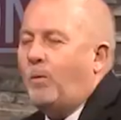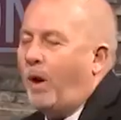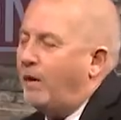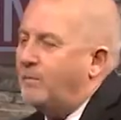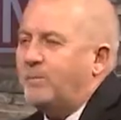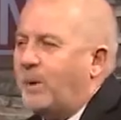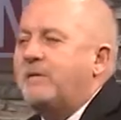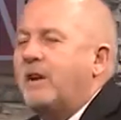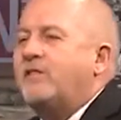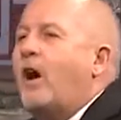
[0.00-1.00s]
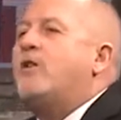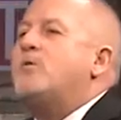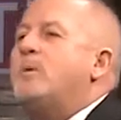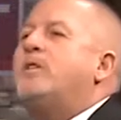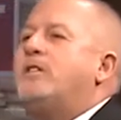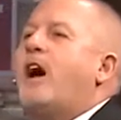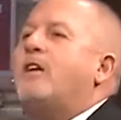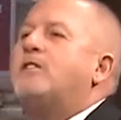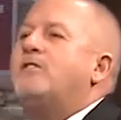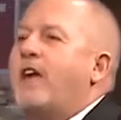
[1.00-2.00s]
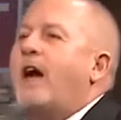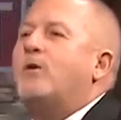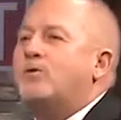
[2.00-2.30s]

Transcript: Well, but it's one hundred million dollars now,